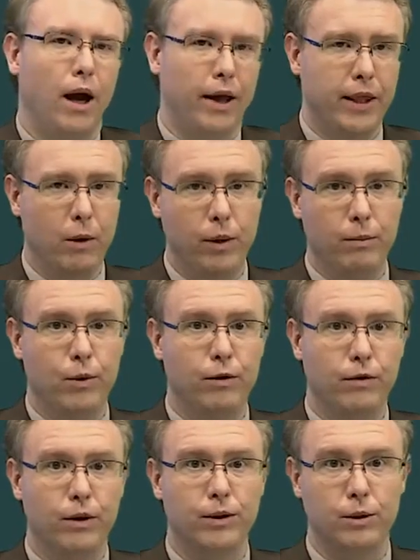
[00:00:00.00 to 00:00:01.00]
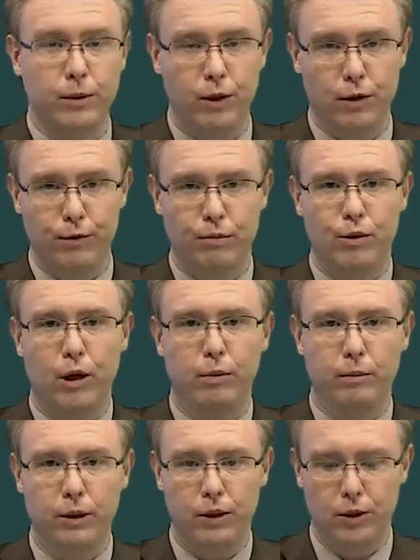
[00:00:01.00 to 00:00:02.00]
And then we move on. So we go from
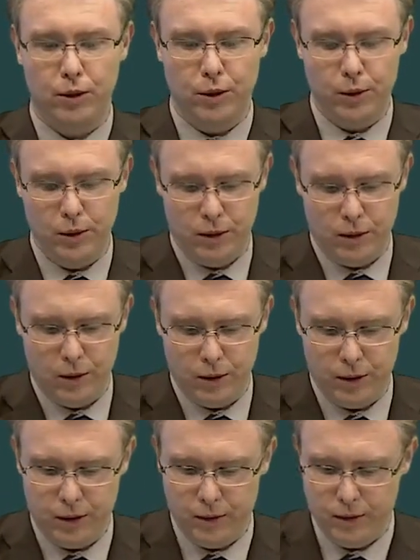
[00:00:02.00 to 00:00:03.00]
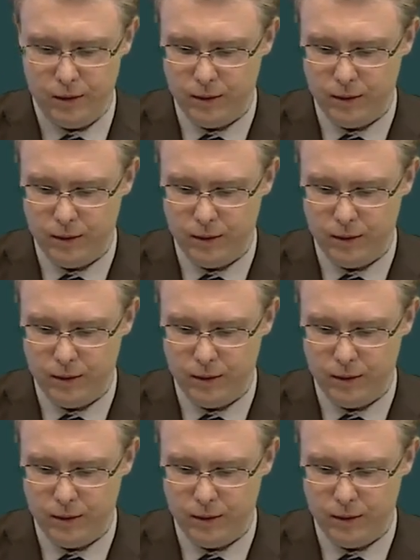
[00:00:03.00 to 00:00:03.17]
problem to solution.